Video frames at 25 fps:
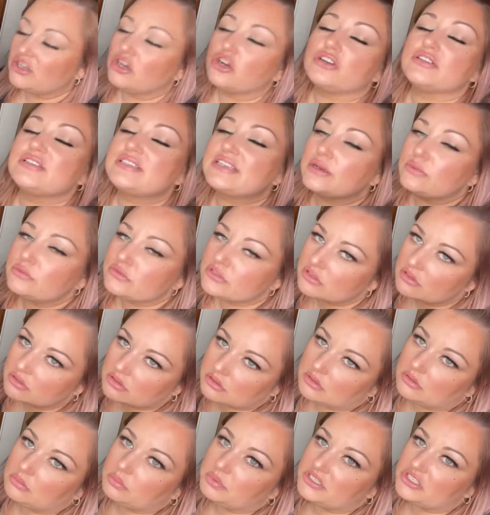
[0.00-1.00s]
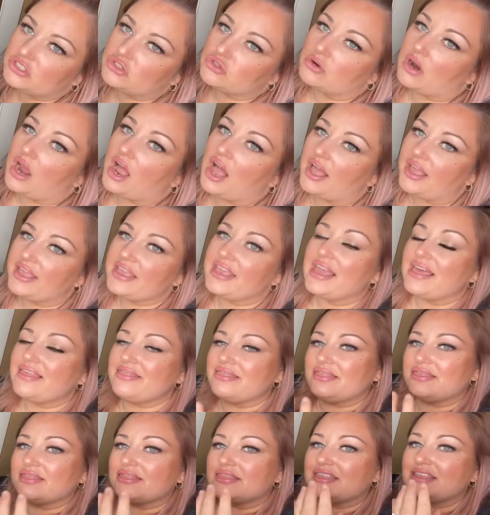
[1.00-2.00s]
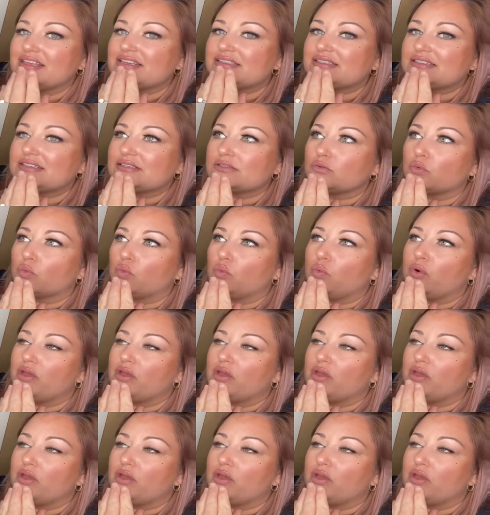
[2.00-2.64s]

Her skin was a little bit dry, and this